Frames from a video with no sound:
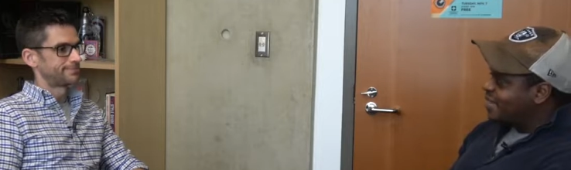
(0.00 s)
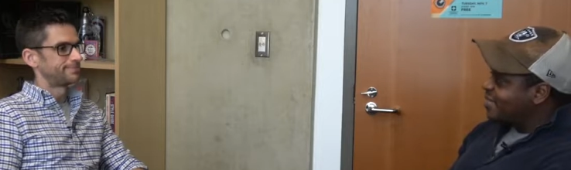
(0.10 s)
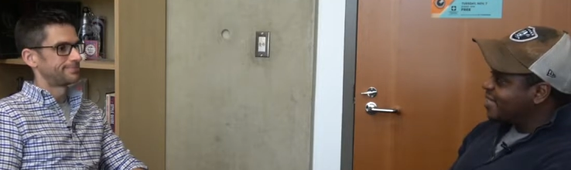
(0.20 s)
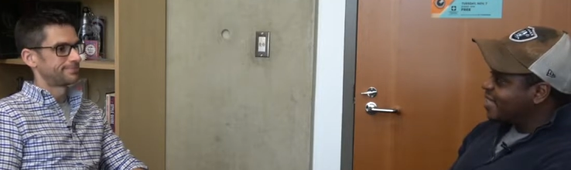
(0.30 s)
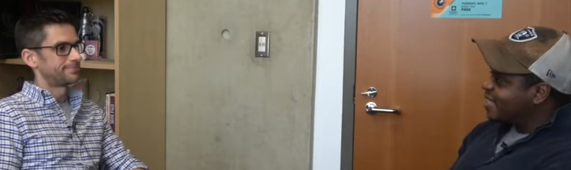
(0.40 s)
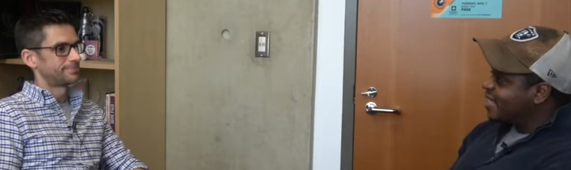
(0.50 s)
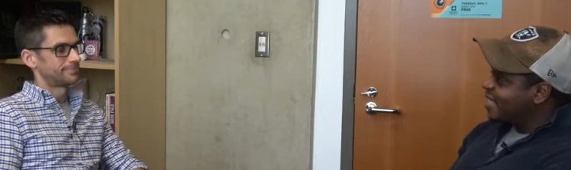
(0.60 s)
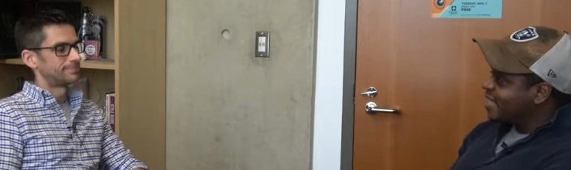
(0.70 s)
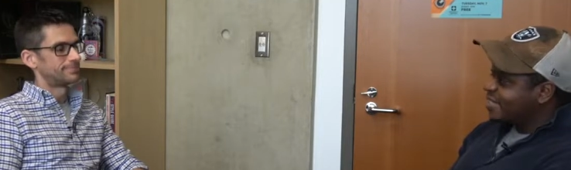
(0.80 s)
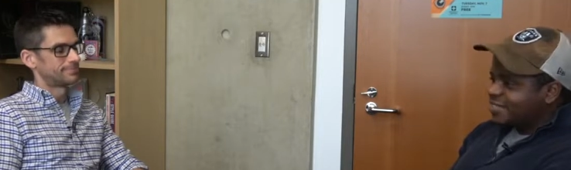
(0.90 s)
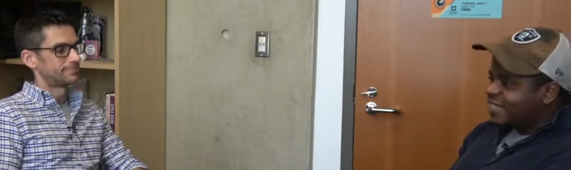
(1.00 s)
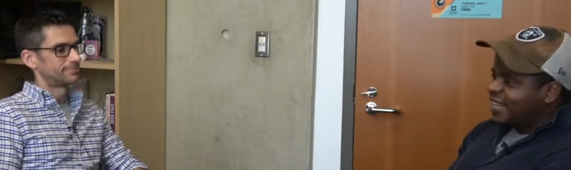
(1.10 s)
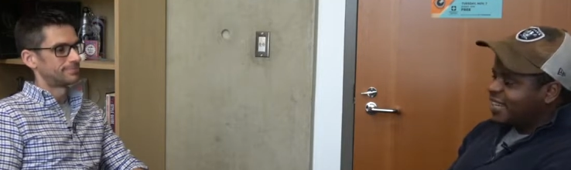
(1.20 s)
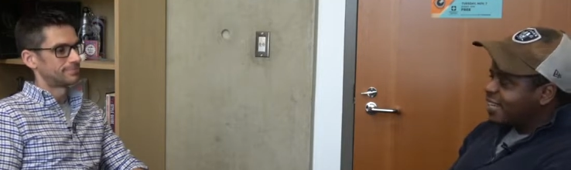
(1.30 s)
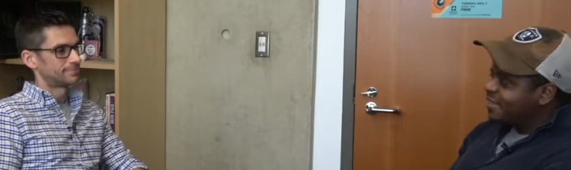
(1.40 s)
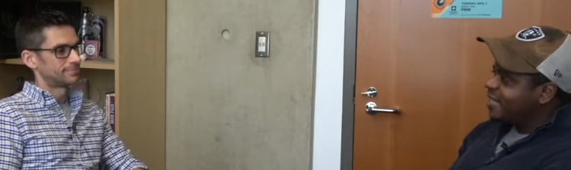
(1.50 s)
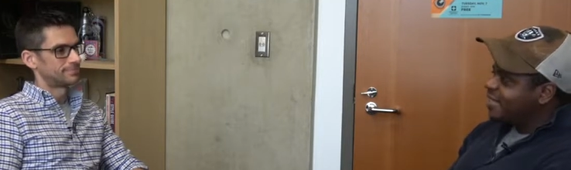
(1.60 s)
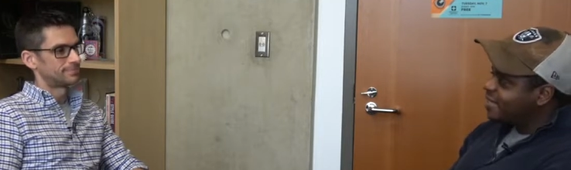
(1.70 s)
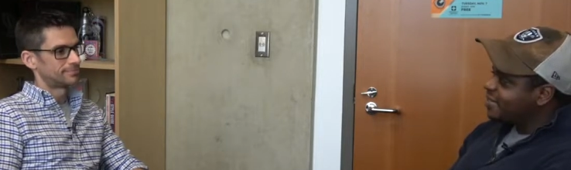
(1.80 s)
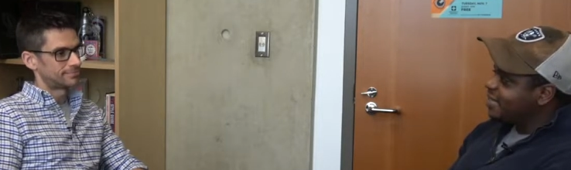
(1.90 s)
Speaker 1: interested, and it turns out that there is
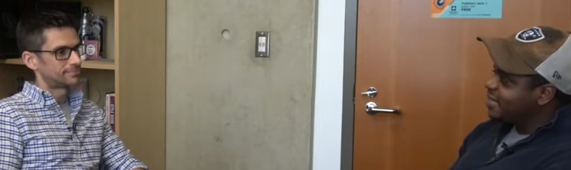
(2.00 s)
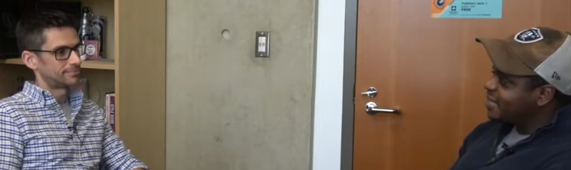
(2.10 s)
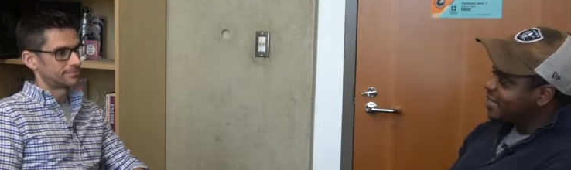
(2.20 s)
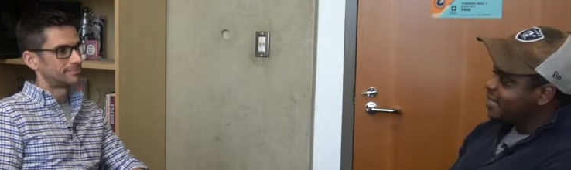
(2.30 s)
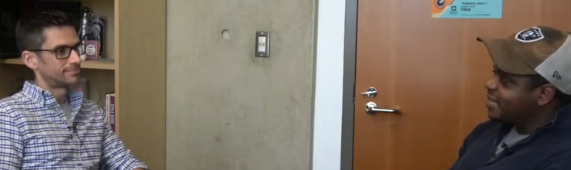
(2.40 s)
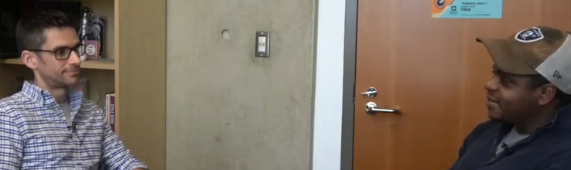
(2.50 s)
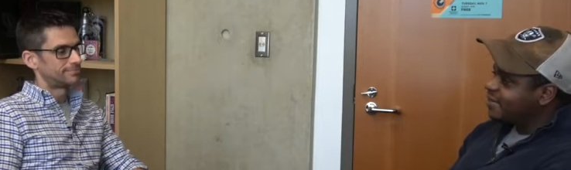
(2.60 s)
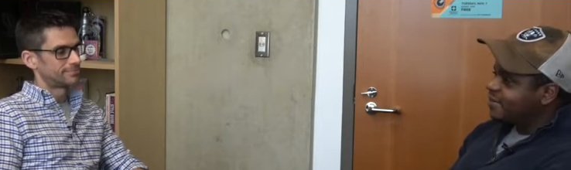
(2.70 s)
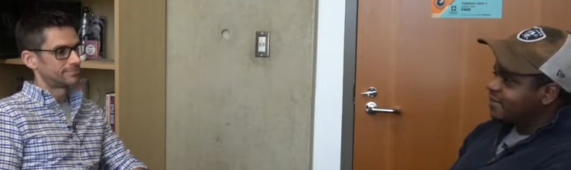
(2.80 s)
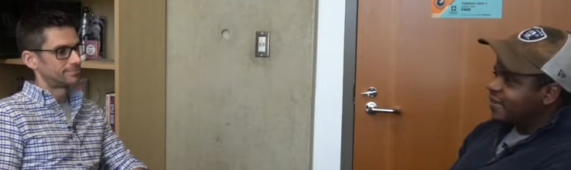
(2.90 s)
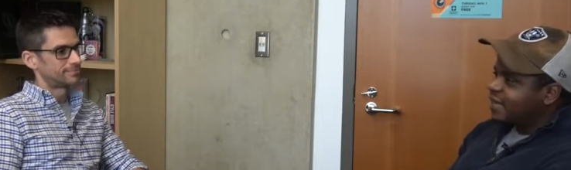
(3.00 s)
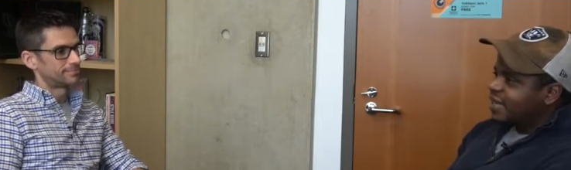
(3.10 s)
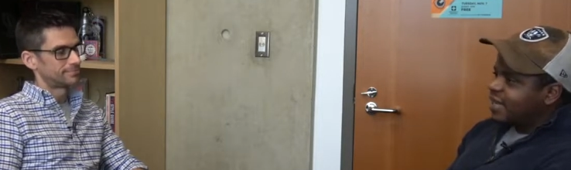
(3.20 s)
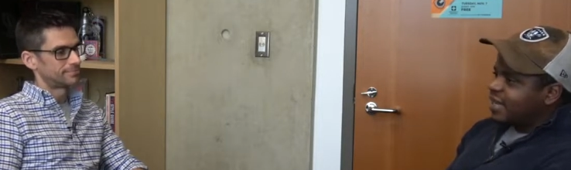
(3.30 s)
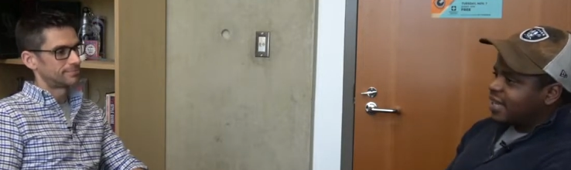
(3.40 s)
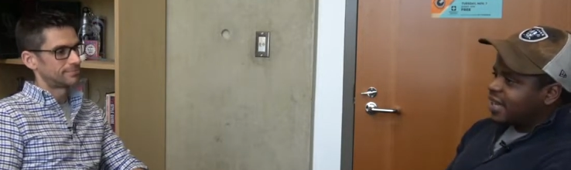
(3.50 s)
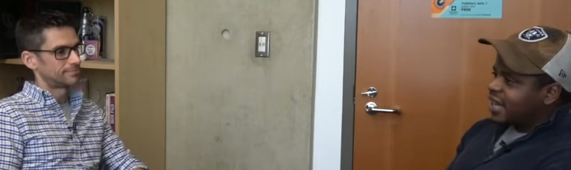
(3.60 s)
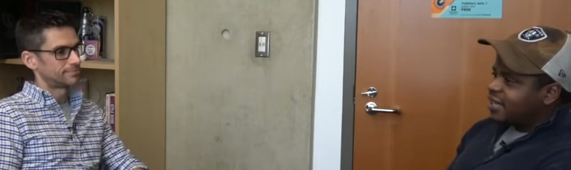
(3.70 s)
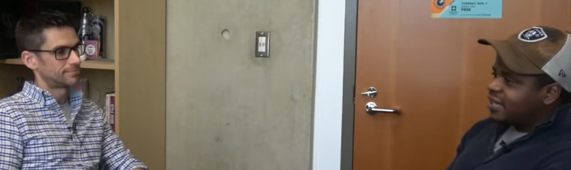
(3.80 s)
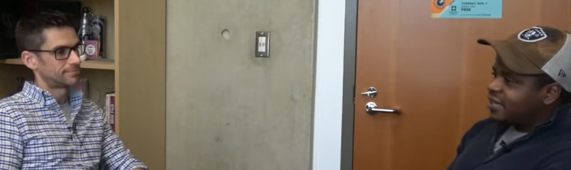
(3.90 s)
interest. Um,
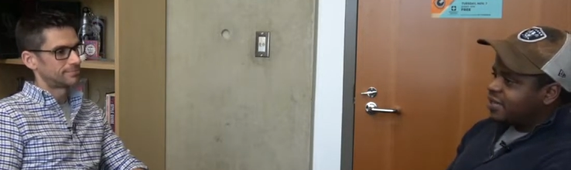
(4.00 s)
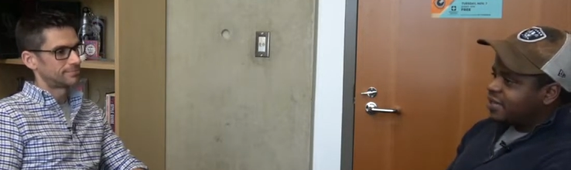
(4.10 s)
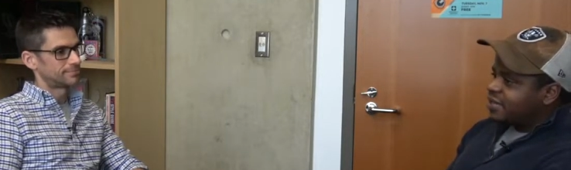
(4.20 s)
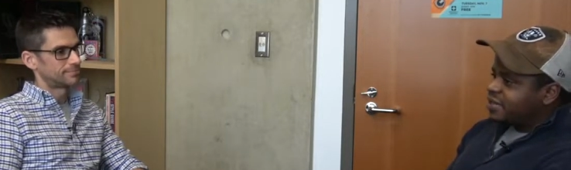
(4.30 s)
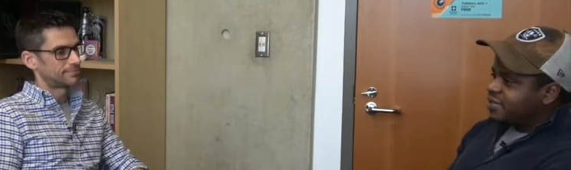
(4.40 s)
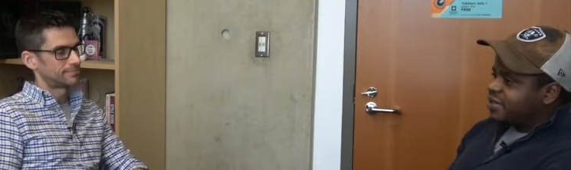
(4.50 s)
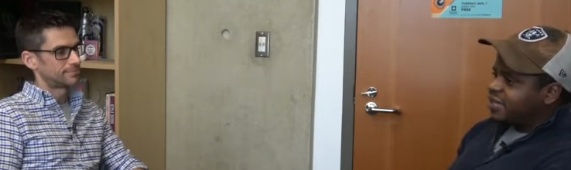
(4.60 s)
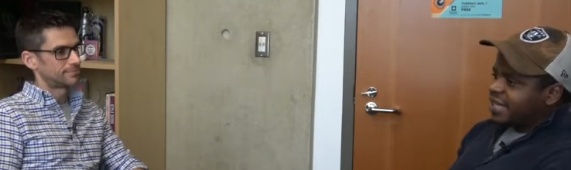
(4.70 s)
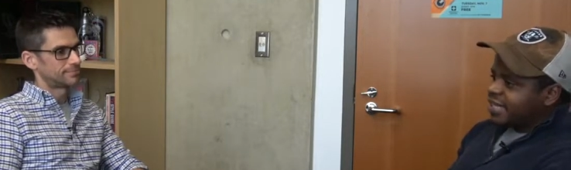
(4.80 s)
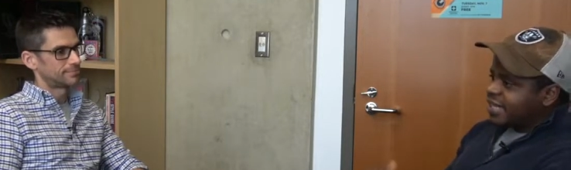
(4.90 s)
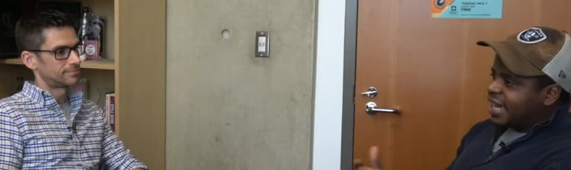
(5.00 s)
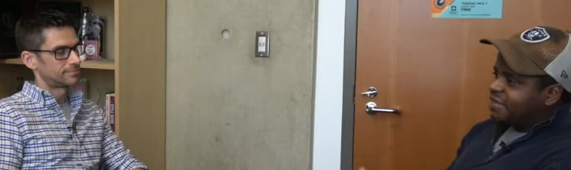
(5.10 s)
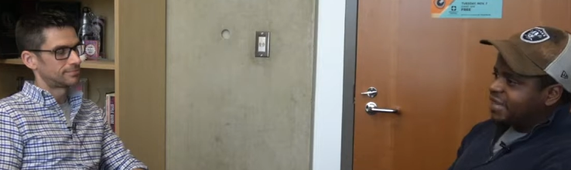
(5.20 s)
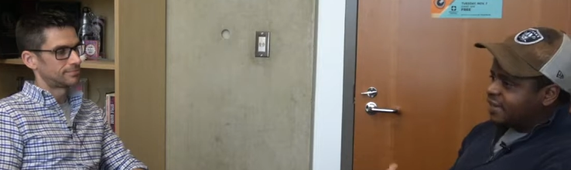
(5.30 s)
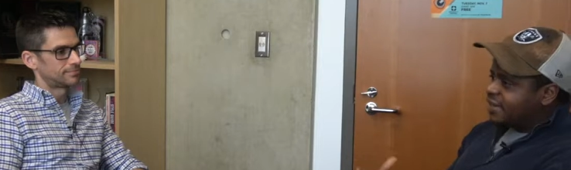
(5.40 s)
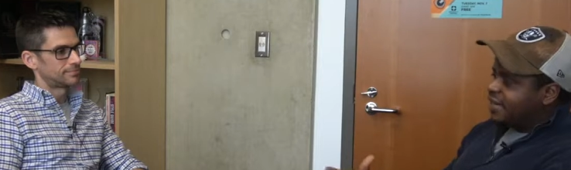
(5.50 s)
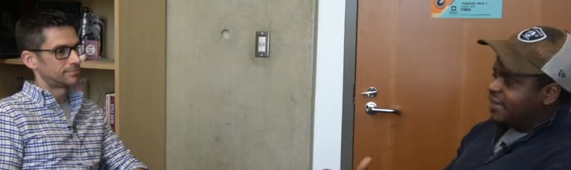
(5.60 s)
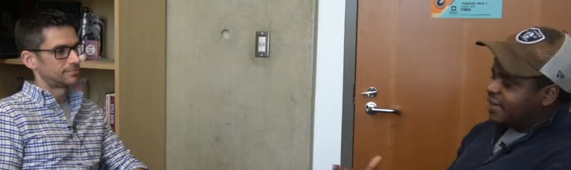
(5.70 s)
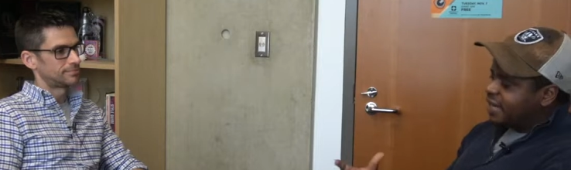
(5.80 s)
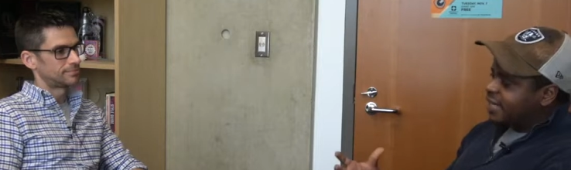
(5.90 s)
and so so presenting that material in a
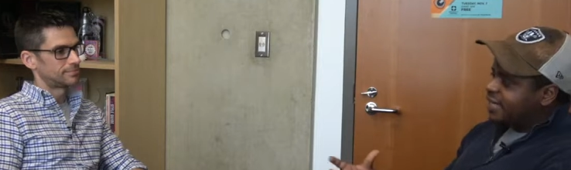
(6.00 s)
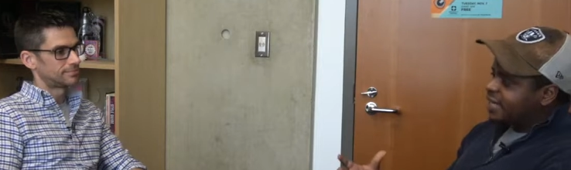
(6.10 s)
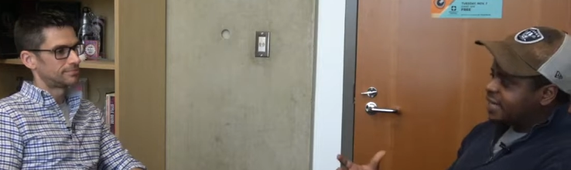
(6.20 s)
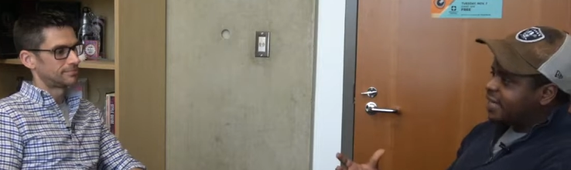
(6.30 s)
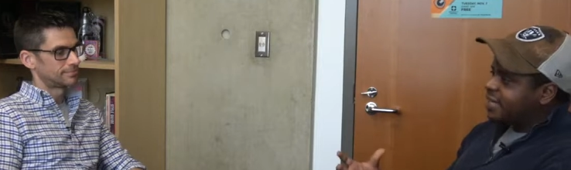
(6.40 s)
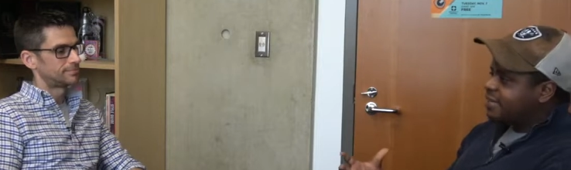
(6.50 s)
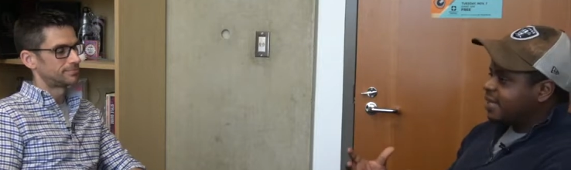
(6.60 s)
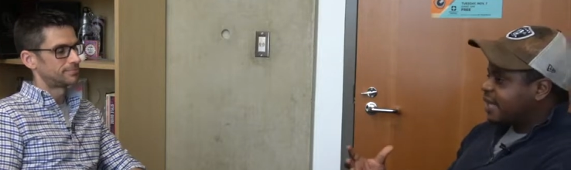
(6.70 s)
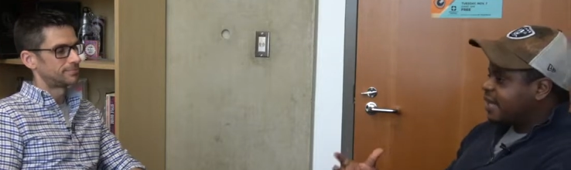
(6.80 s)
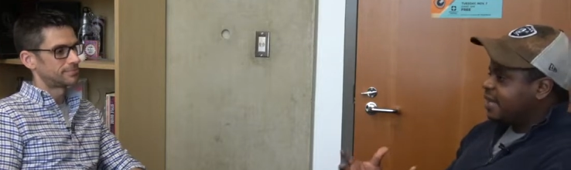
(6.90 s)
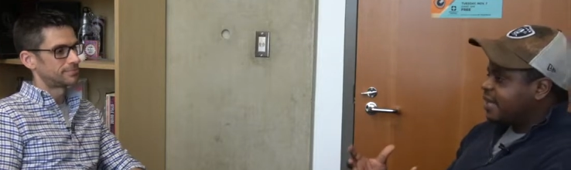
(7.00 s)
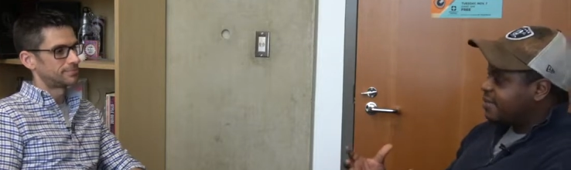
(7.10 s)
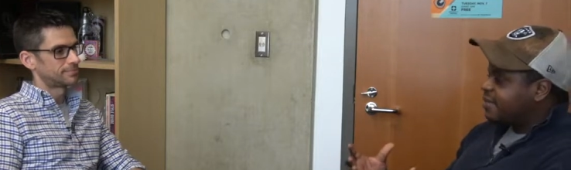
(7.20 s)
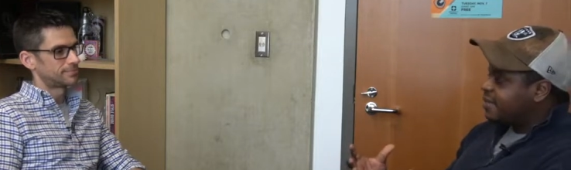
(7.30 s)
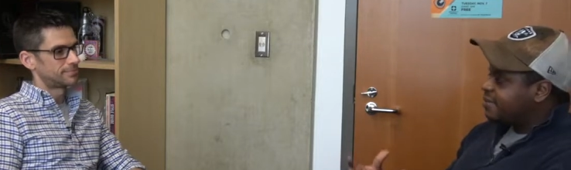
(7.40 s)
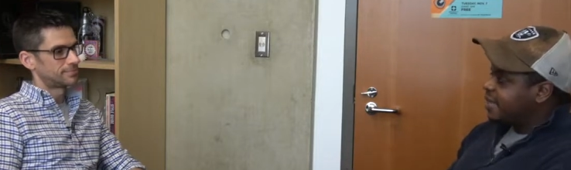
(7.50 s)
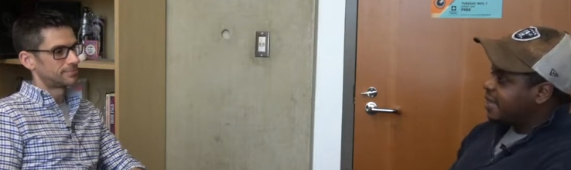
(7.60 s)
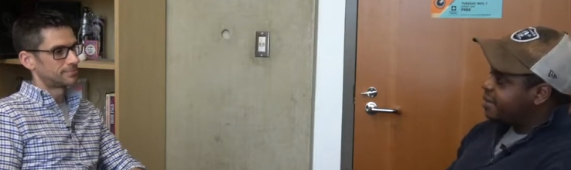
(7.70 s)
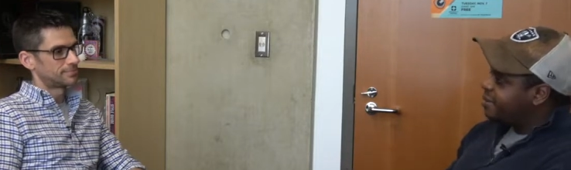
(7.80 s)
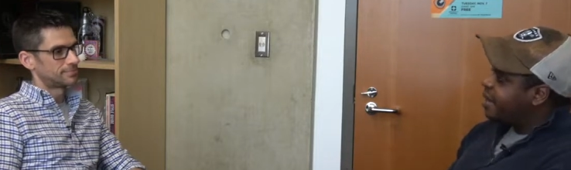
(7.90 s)
way that's accessible then becomes
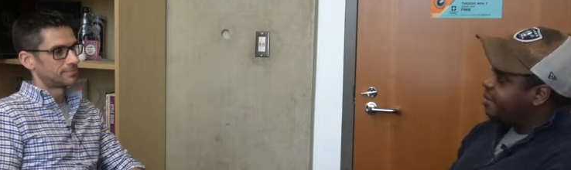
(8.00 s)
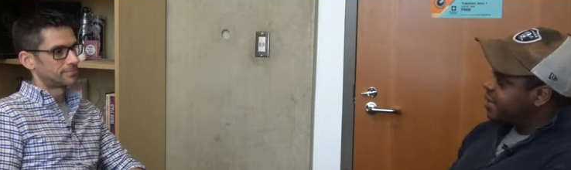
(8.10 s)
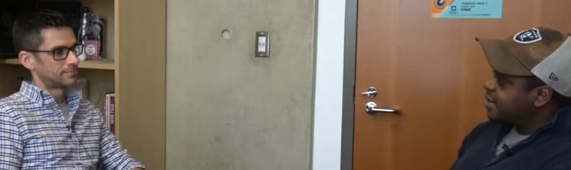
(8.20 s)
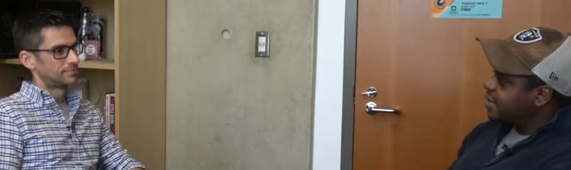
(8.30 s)
becomes paramount.